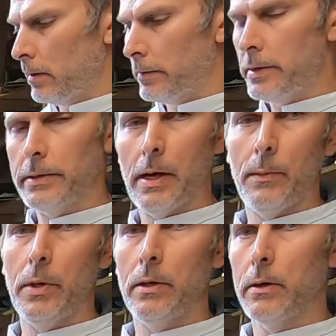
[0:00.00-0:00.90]
T-top
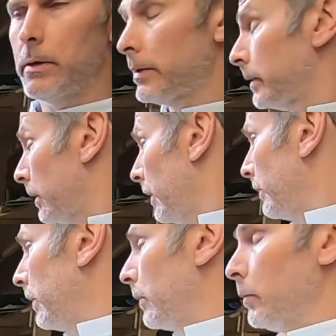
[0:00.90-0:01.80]
here. I still have
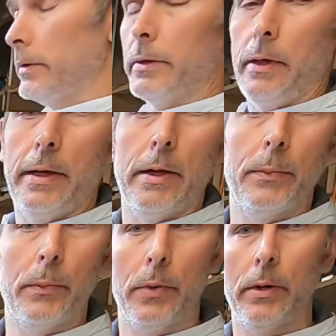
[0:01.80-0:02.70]
another one to lay out,
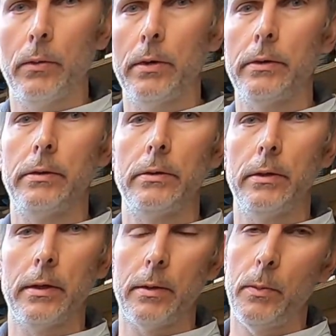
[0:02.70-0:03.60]
but I wanted to do
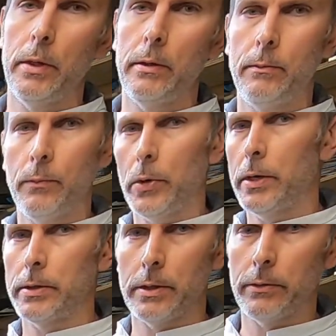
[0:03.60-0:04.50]
like a
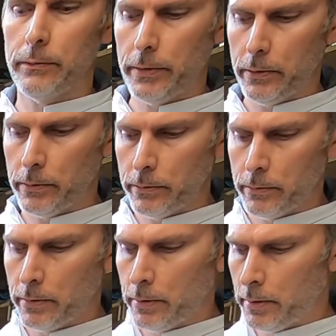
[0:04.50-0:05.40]
mid-project review.
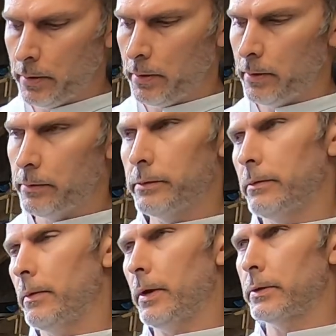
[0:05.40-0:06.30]

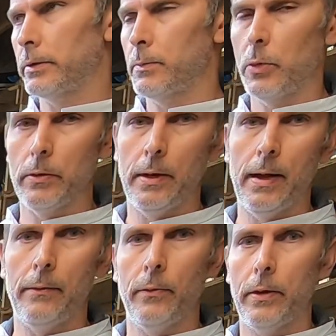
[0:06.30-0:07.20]
Actually more than
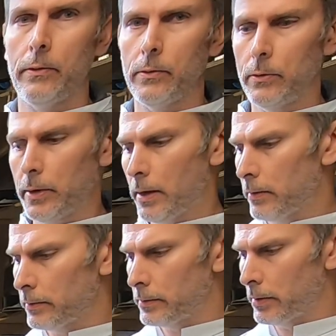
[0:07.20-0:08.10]
halfway through now,
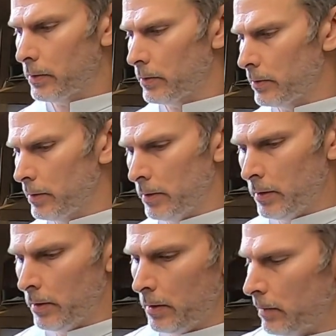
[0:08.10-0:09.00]
so
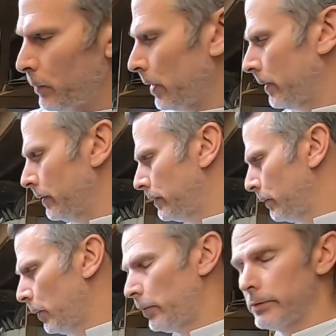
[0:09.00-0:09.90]
because the
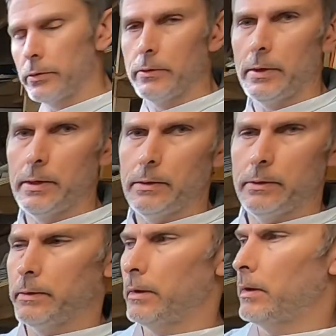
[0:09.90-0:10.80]
molds are really
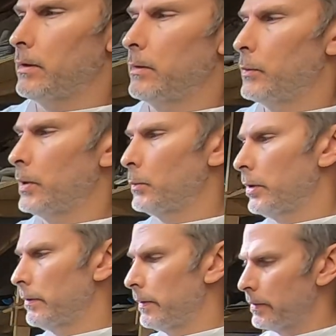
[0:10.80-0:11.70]
a big part
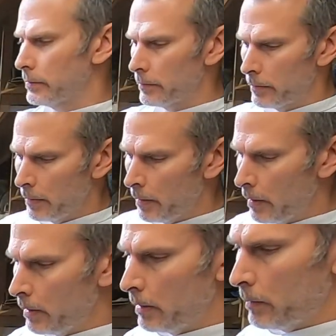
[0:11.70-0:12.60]
of this.
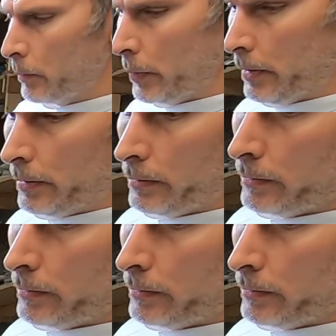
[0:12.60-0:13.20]
But